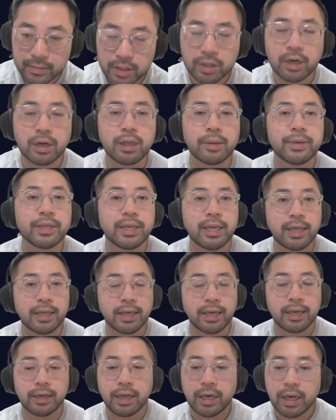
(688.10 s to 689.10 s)
Sorry, let me say that
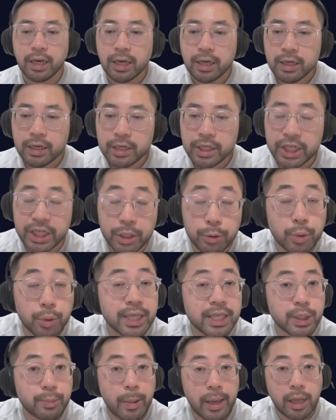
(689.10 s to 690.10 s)
again. She will
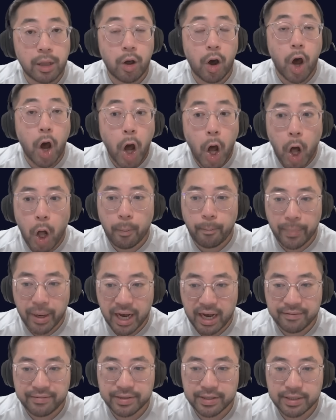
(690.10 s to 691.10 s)
dispel all
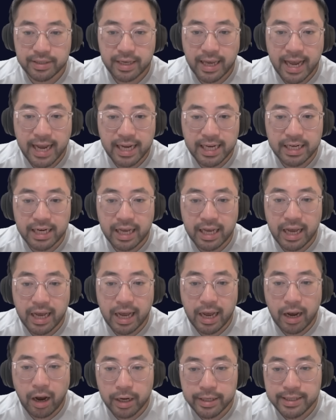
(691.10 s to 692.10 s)
buffs, and
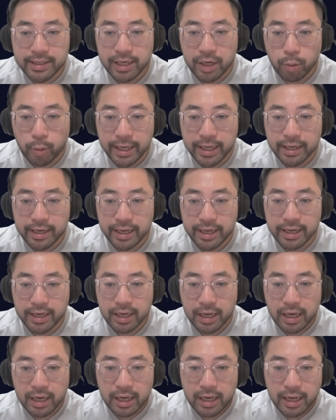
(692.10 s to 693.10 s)
on the
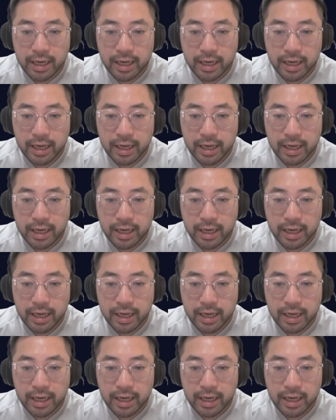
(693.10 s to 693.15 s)
Awakening,